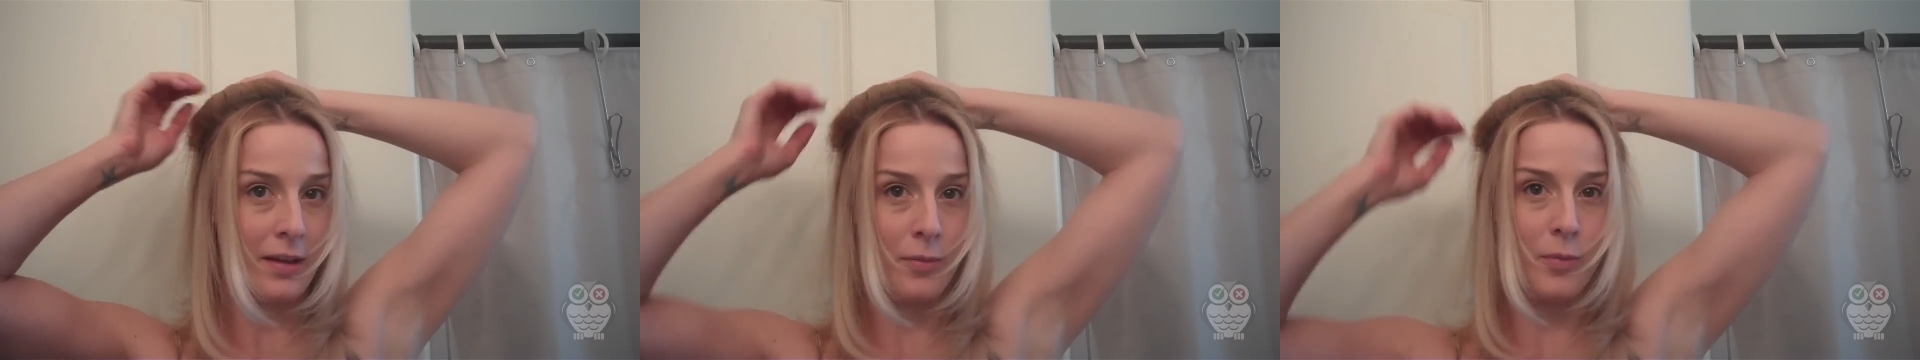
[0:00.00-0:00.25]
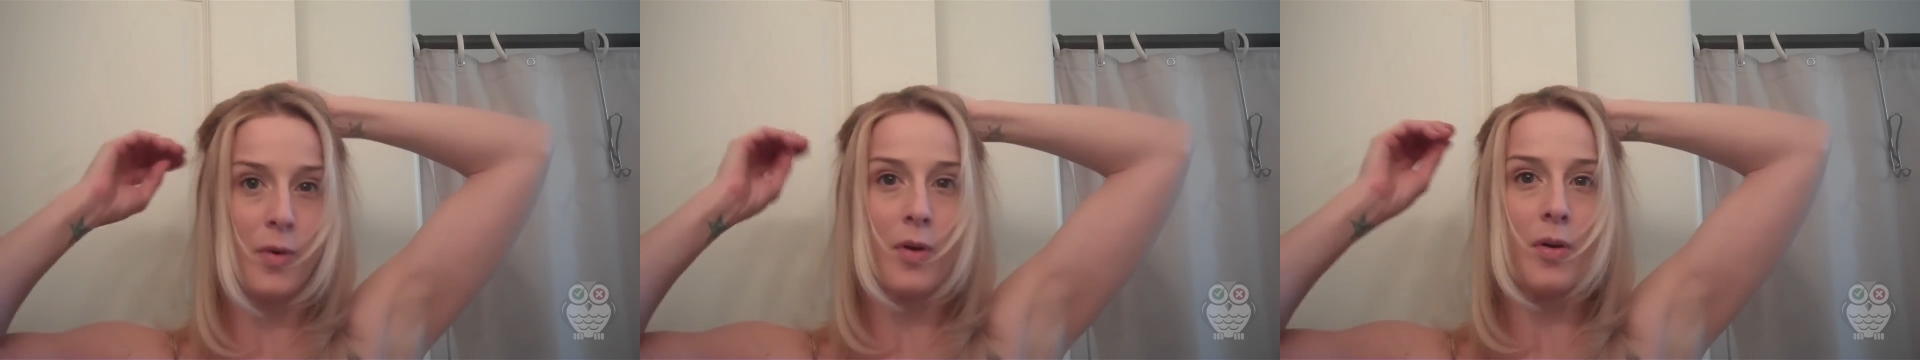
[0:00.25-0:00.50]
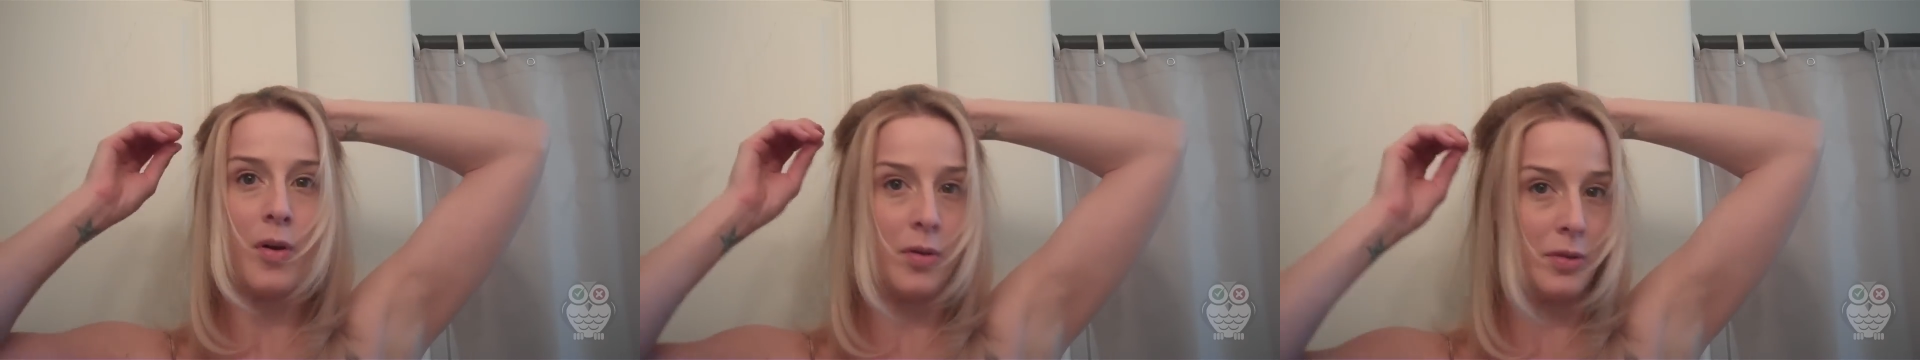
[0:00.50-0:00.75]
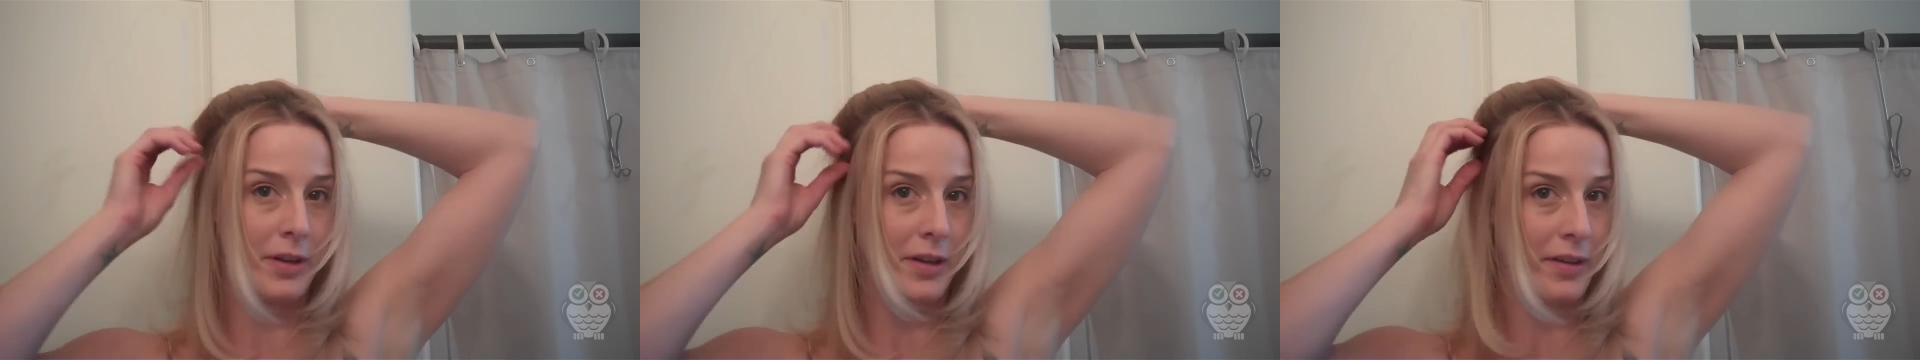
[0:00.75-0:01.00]
it won't
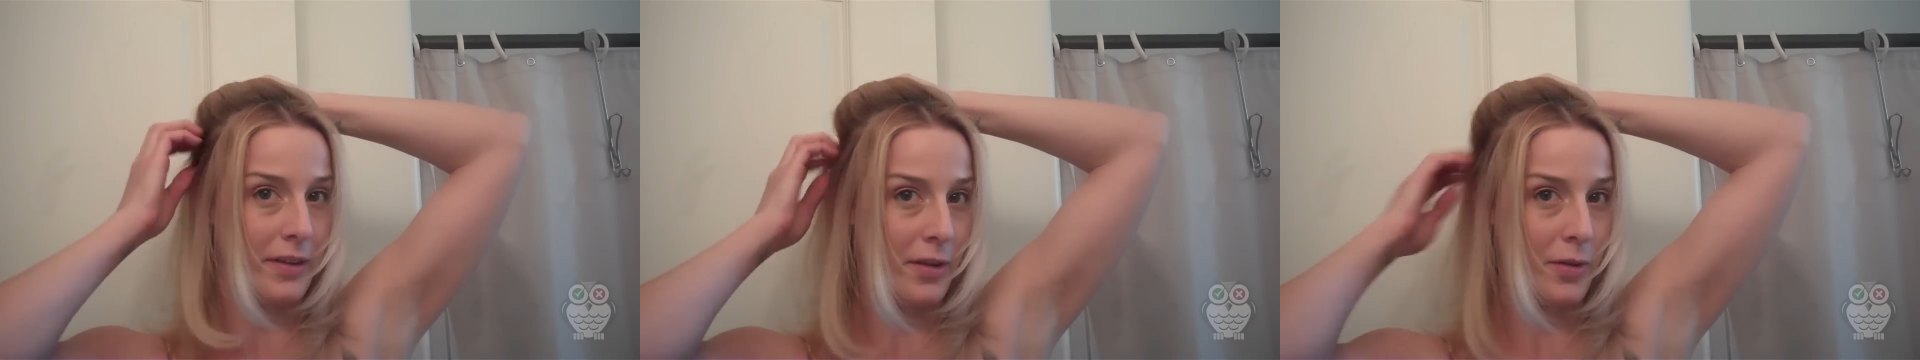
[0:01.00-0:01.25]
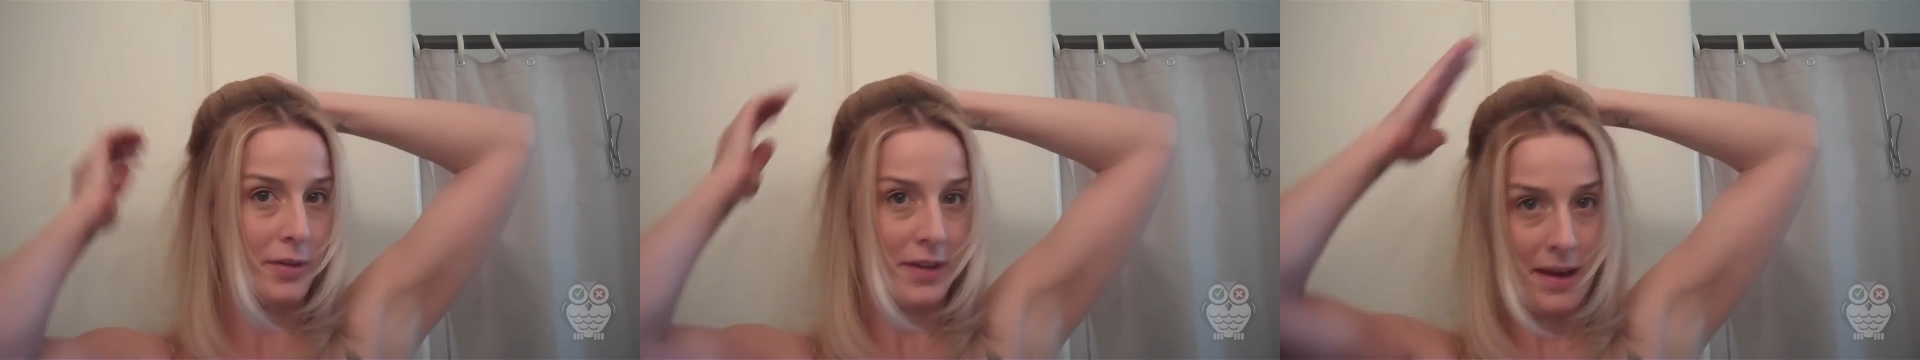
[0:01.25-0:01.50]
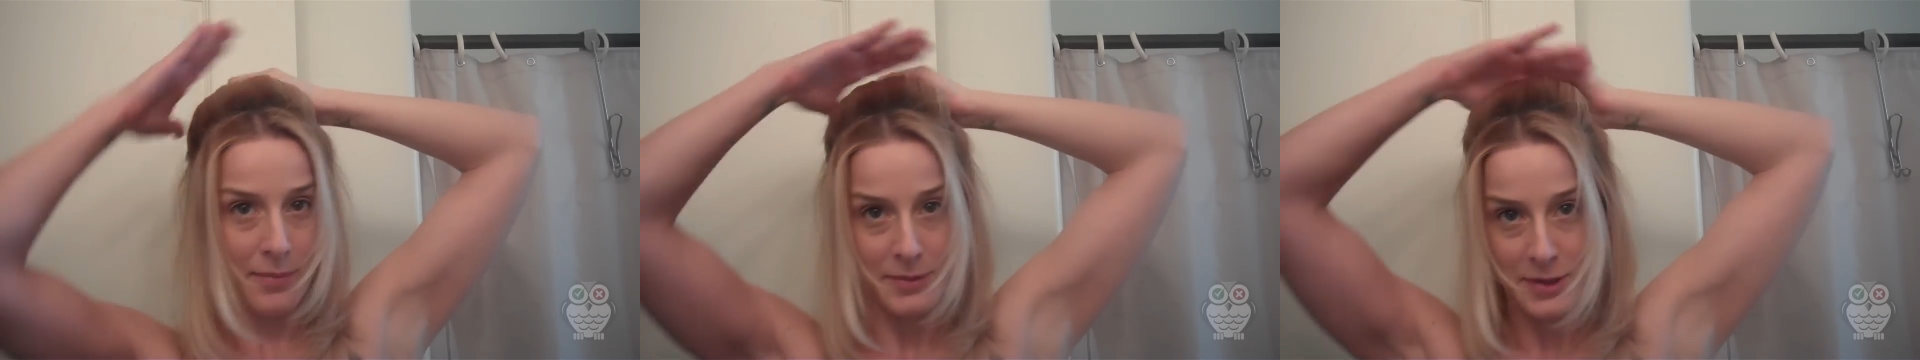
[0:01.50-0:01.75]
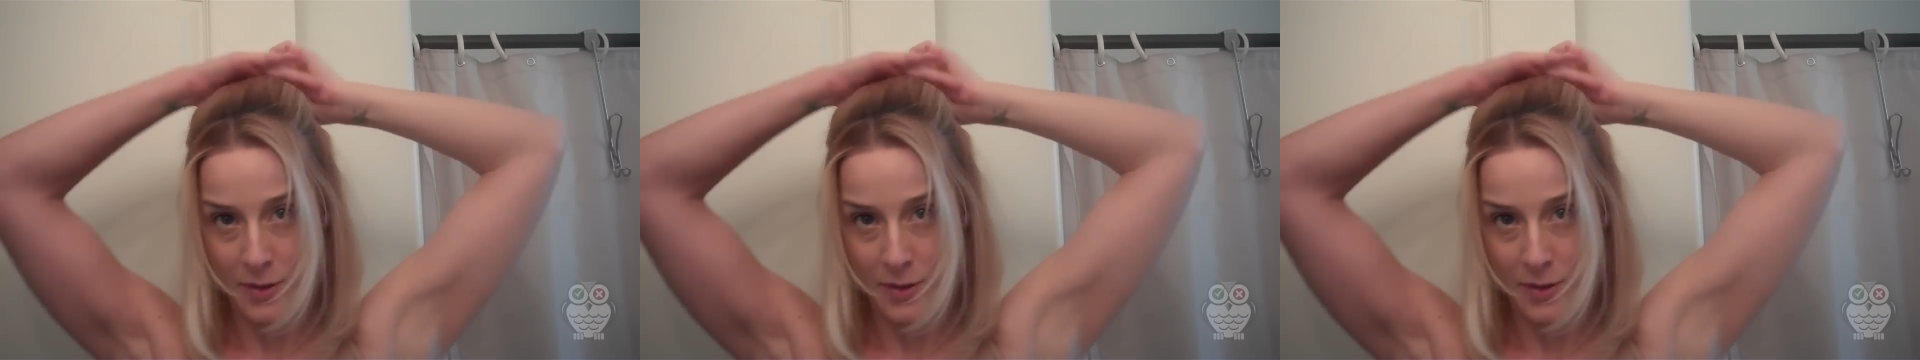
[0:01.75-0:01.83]
hold all the whole time.